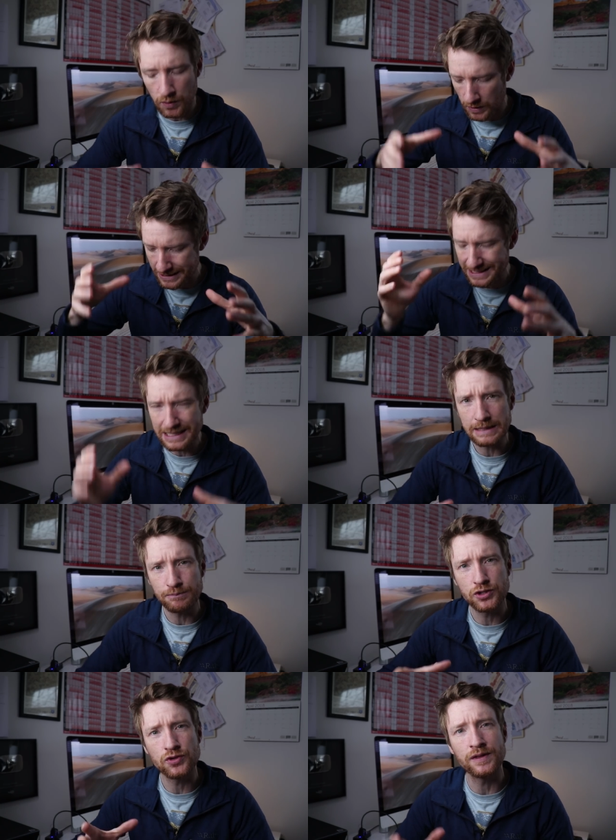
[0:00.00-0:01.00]
You want to
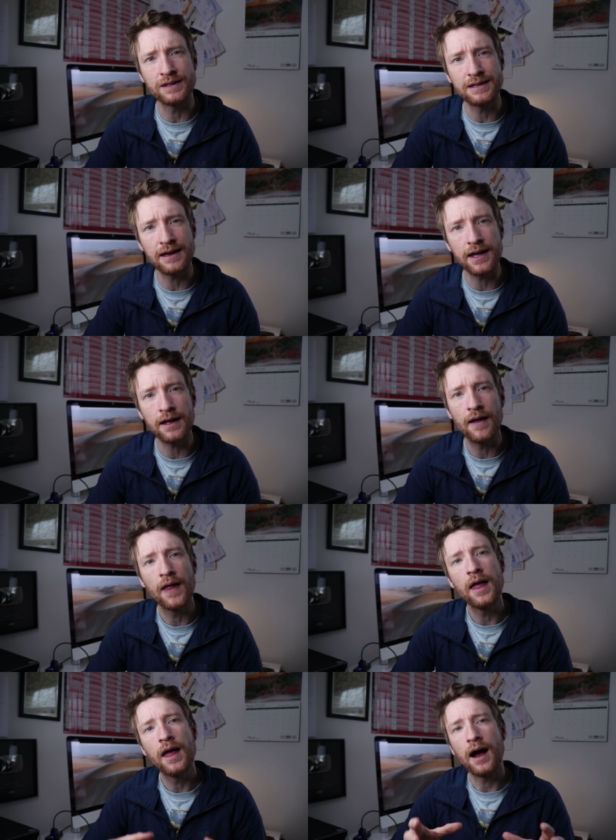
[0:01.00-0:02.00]
sleep during the day
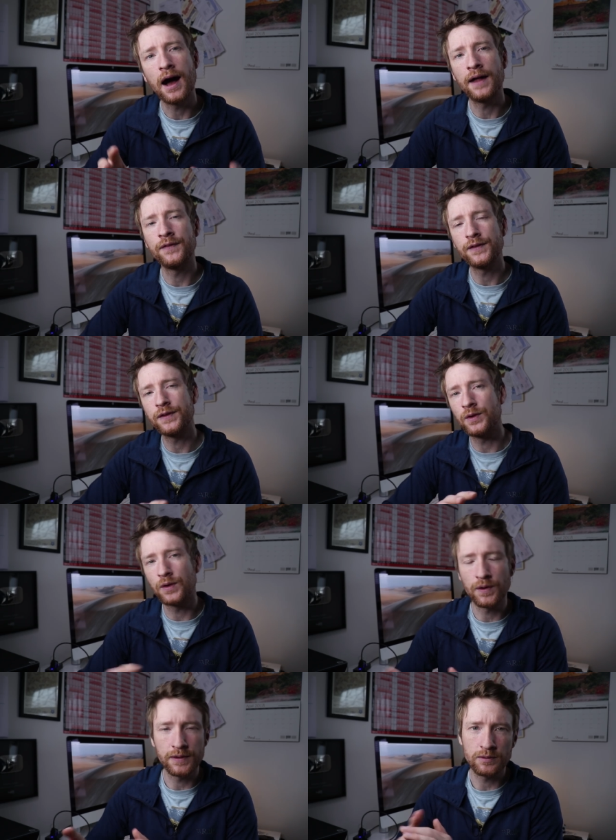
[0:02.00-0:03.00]
and
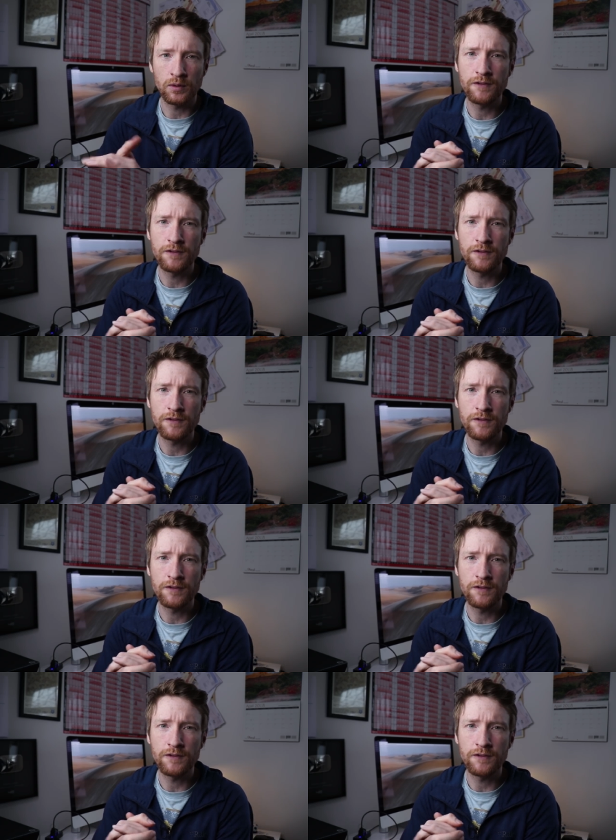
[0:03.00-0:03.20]
you're going to